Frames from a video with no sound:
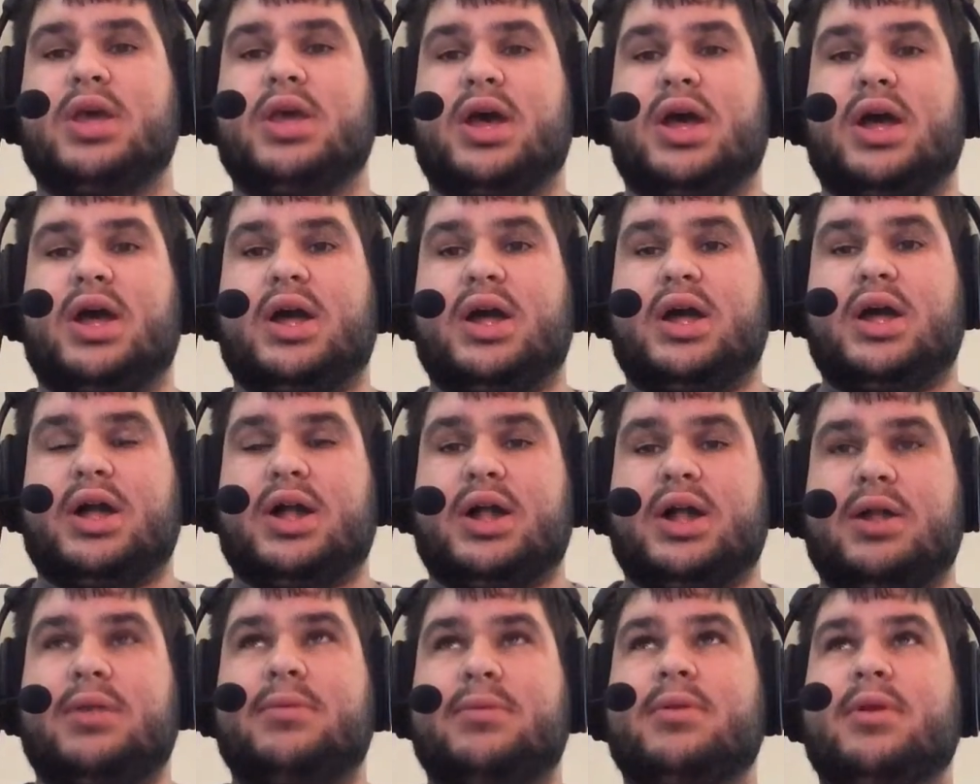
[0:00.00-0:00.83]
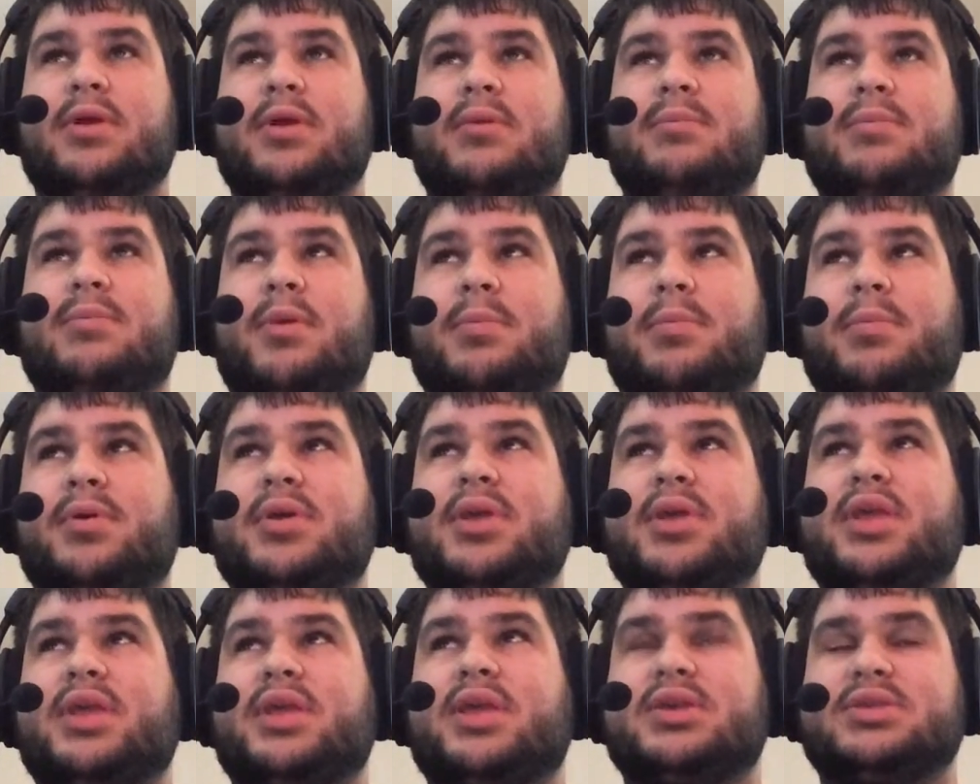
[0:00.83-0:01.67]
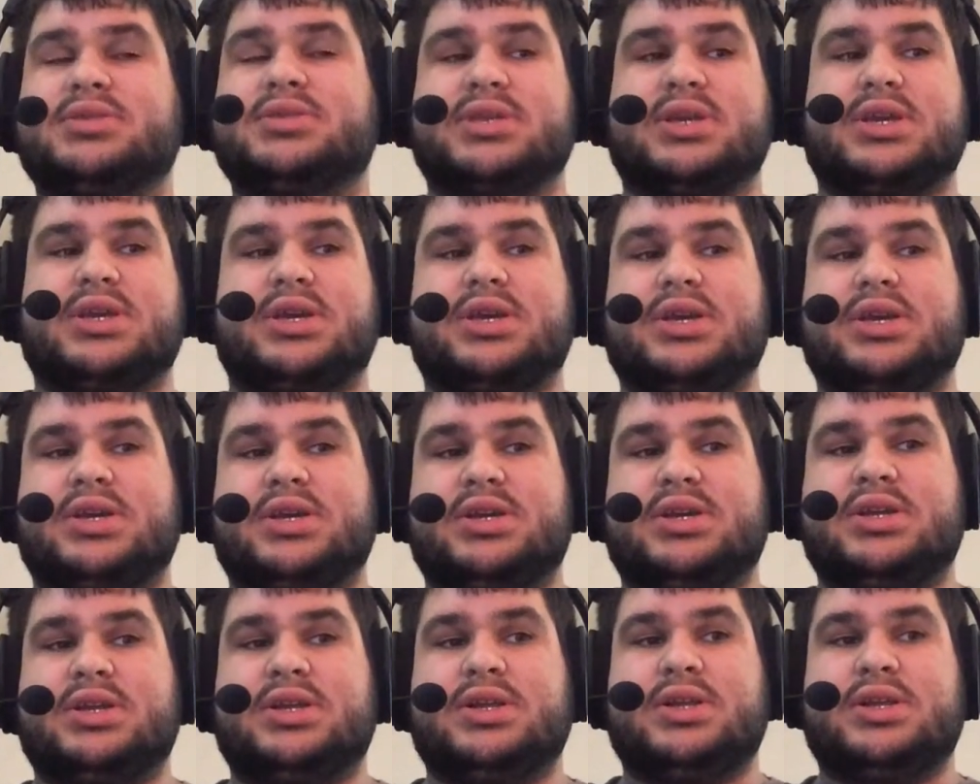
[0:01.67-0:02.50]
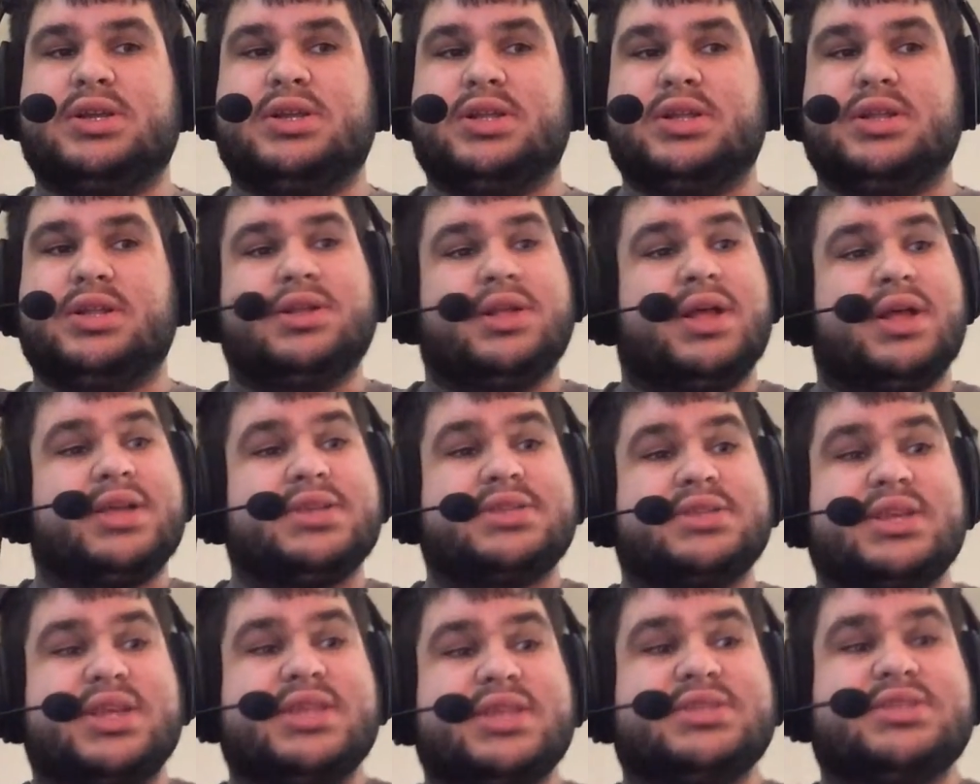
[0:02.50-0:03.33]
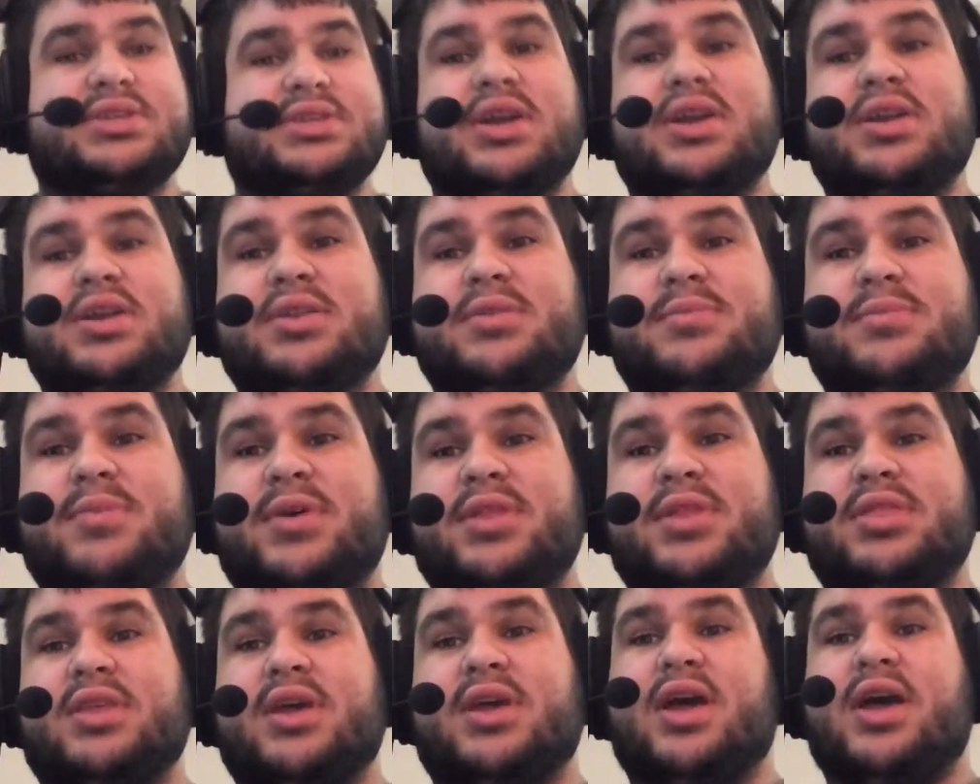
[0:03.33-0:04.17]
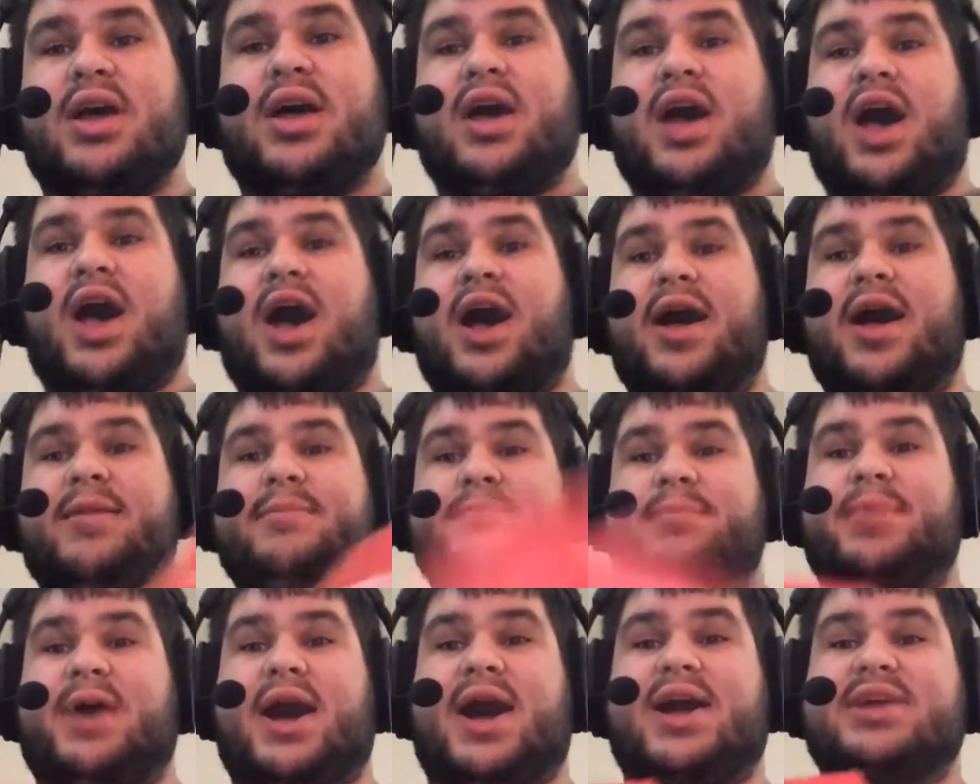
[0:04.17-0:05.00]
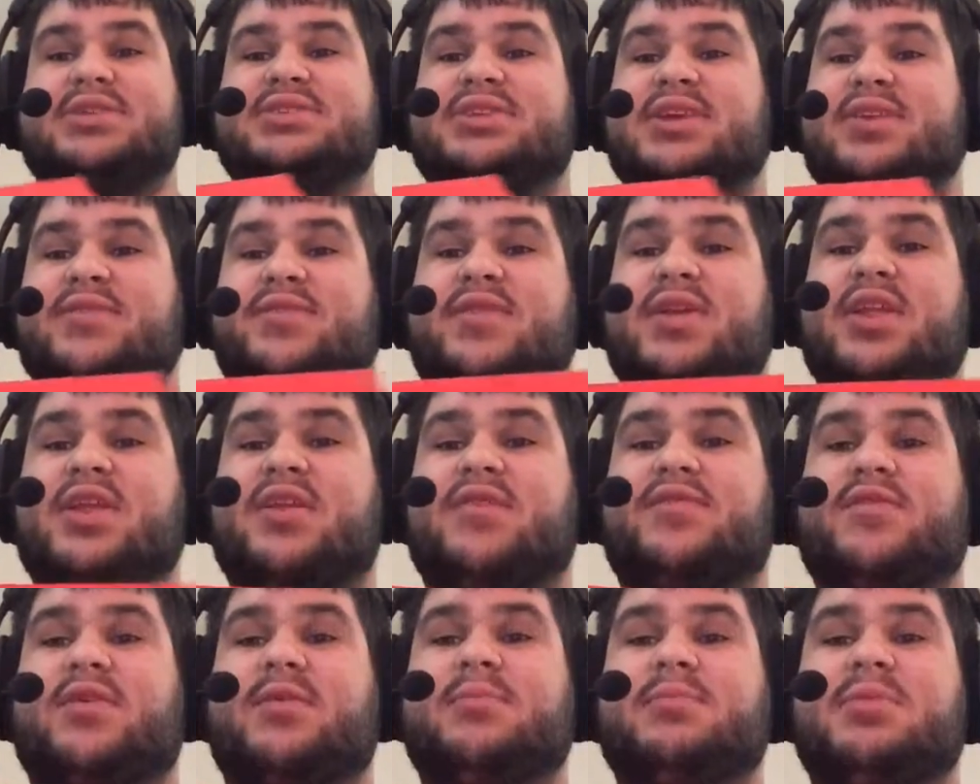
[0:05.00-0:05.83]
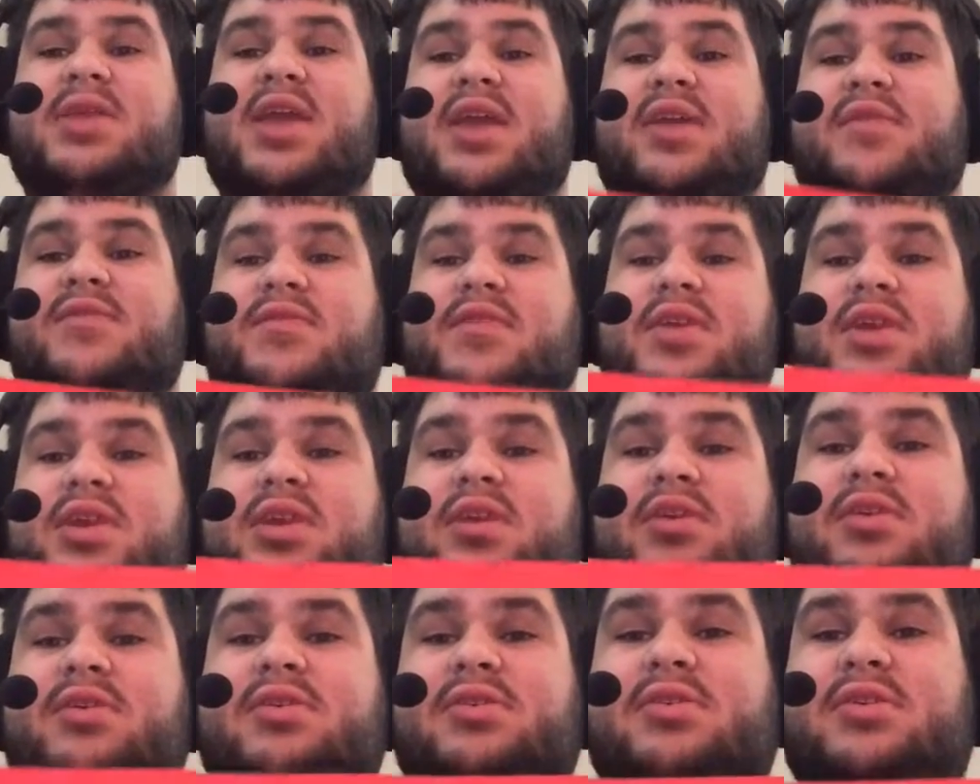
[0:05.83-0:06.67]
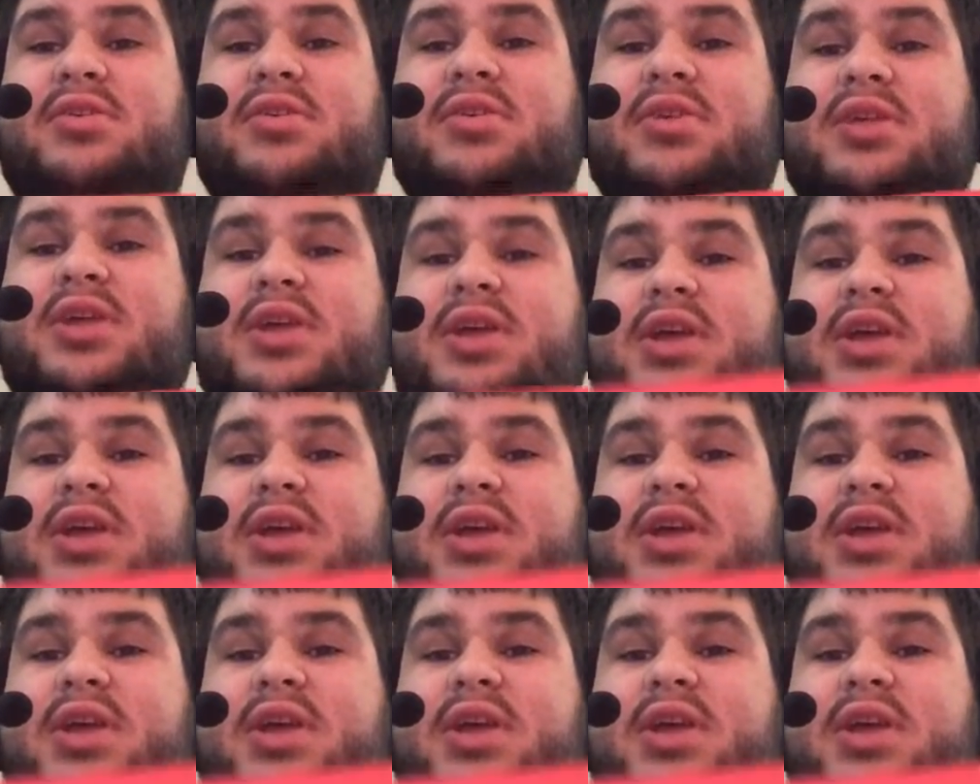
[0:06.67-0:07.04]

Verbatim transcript: uh, but please uh, let's get started with the unboxing video from Geek Fuel.